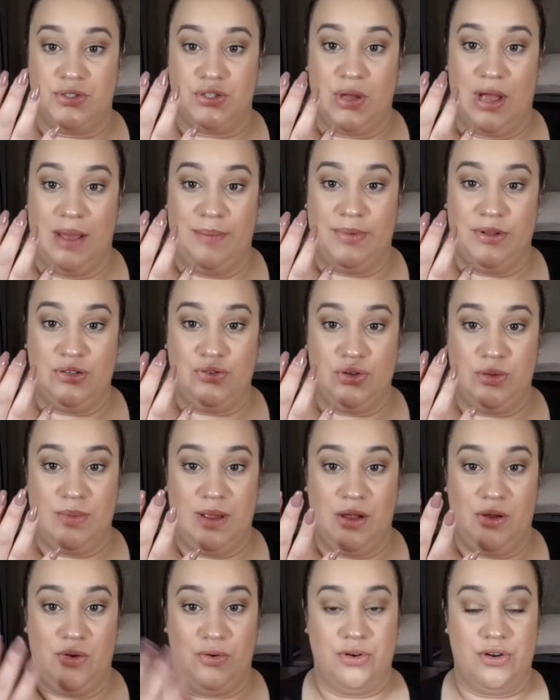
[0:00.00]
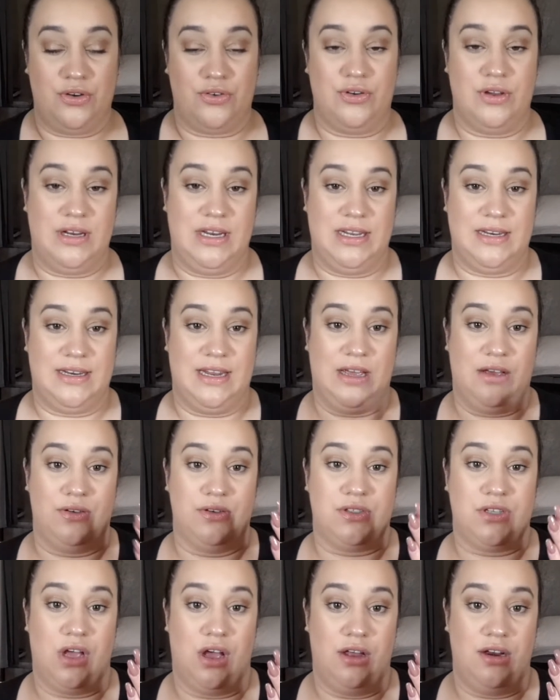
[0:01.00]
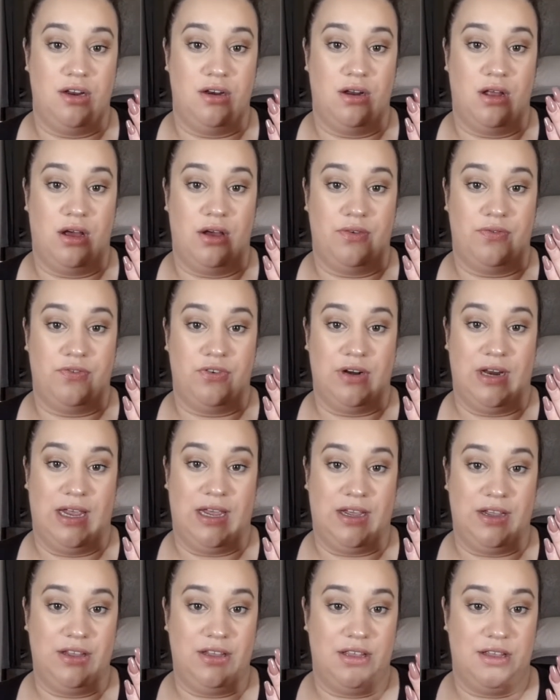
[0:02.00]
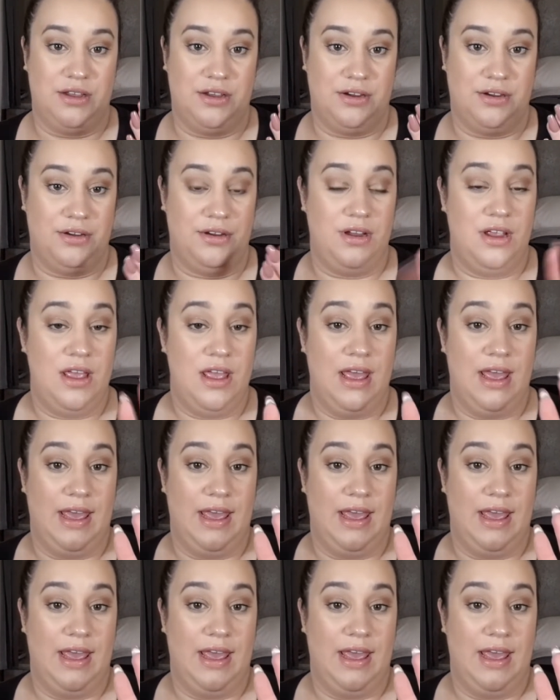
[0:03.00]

So I've been doing my own acrylic nails on and off for like a year.